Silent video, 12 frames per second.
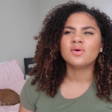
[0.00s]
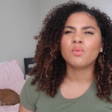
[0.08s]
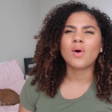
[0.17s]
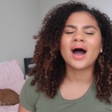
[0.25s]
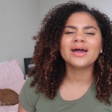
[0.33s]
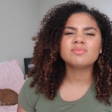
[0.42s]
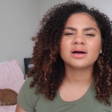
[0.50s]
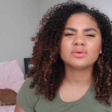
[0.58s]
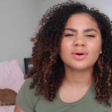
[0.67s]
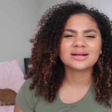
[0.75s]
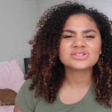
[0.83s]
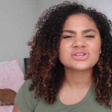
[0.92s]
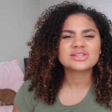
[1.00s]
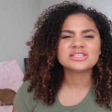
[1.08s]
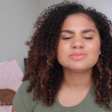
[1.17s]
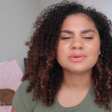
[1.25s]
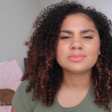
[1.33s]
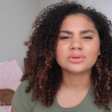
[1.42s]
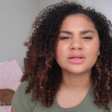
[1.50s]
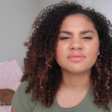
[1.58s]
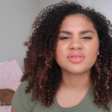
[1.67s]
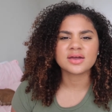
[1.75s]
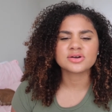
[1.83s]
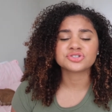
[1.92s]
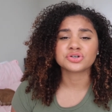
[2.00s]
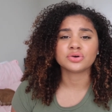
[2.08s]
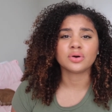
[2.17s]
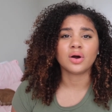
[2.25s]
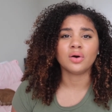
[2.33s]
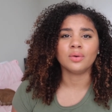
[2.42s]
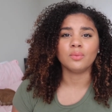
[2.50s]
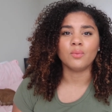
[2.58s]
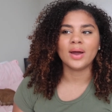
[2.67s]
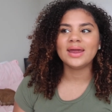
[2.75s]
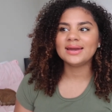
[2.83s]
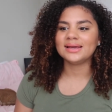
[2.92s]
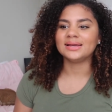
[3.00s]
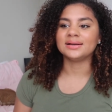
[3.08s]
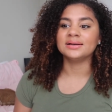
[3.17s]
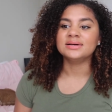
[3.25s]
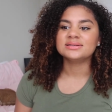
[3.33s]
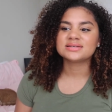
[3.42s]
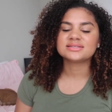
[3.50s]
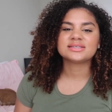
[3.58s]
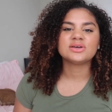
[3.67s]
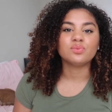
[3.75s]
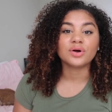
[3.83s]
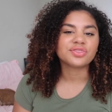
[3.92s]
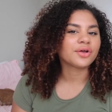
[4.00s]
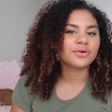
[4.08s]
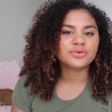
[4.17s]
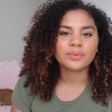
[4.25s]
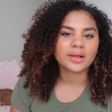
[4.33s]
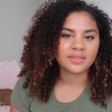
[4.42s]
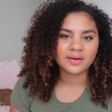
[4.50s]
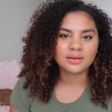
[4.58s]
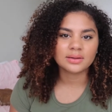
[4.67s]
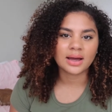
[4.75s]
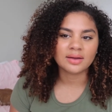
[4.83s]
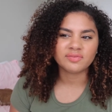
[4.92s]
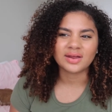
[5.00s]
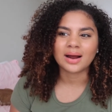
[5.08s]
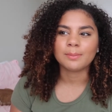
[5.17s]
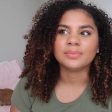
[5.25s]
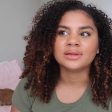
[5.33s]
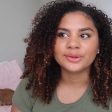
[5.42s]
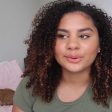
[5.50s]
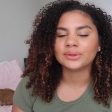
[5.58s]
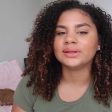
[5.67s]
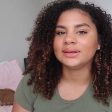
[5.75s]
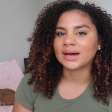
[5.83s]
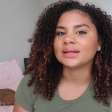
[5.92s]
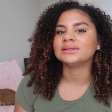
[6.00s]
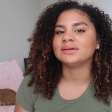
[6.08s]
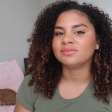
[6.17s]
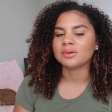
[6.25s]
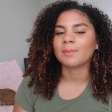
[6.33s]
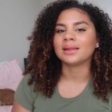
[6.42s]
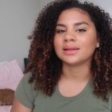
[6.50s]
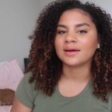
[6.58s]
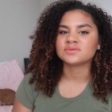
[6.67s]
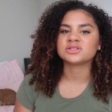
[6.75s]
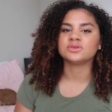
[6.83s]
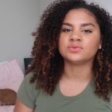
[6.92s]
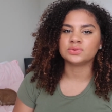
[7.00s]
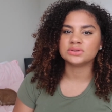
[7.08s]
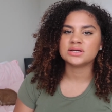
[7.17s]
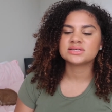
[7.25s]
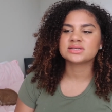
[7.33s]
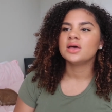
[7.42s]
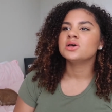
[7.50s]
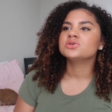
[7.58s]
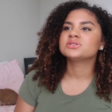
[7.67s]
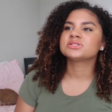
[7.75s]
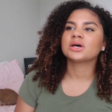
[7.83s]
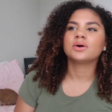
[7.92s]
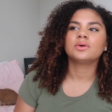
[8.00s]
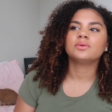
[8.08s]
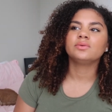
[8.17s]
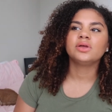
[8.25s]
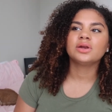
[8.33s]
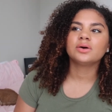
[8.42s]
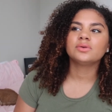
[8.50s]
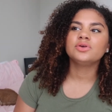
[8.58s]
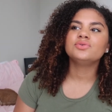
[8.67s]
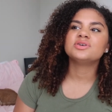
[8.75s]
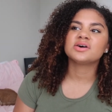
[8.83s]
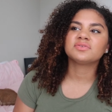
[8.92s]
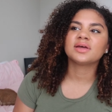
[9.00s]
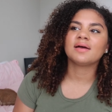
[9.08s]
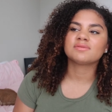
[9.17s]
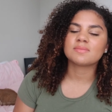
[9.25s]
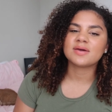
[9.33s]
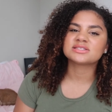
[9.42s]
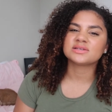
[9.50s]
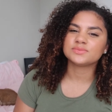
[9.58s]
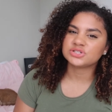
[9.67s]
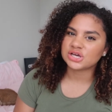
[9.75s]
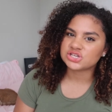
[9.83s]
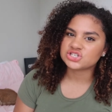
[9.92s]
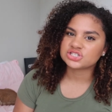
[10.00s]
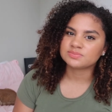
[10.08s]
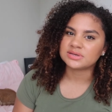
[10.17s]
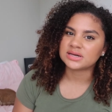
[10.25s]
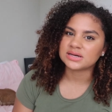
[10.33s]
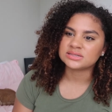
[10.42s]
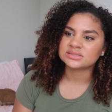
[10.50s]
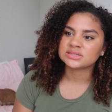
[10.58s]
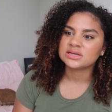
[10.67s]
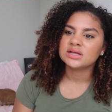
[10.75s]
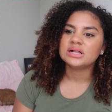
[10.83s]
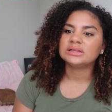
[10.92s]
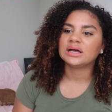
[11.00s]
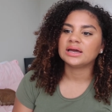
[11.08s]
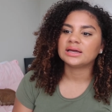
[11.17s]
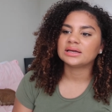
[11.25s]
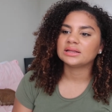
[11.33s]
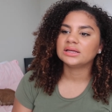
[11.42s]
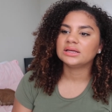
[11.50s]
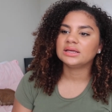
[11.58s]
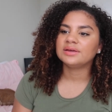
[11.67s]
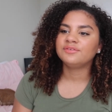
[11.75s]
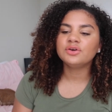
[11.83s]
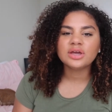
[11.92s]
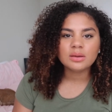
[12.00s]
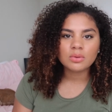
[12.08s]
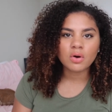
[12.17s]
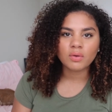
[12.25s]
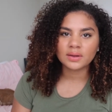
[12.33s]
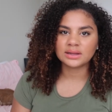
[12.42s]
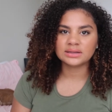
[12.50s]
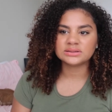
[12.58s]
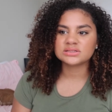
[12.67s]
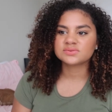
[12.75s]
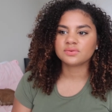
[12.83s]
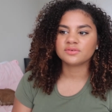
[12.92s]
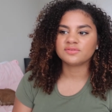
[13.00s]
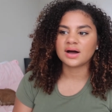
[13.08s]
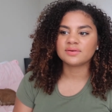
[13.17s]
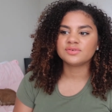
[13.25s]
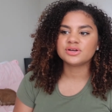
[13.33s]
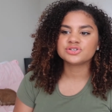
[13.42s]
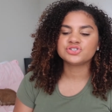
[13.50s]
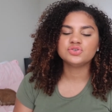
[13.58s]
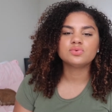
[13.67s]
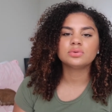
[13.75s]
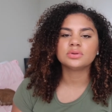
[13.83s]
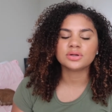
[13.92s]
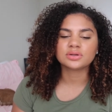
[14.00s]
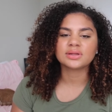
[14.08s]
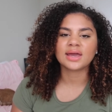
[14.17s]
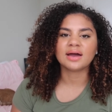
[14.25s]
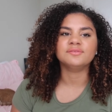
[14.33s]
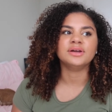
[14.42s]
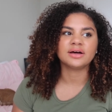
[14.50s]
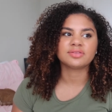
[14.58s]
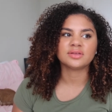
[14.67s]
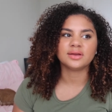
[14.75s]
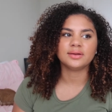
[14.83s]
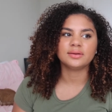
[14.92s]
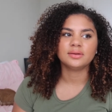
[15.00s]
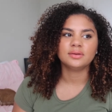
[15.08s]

why am I watching these people if theirs are, are waiting to see what they're doing in their life and I'm literally not living my life to the fullest? So, you know, you definitely have to make some changes because, like, if you keep going like this for five years, you will literally have nothing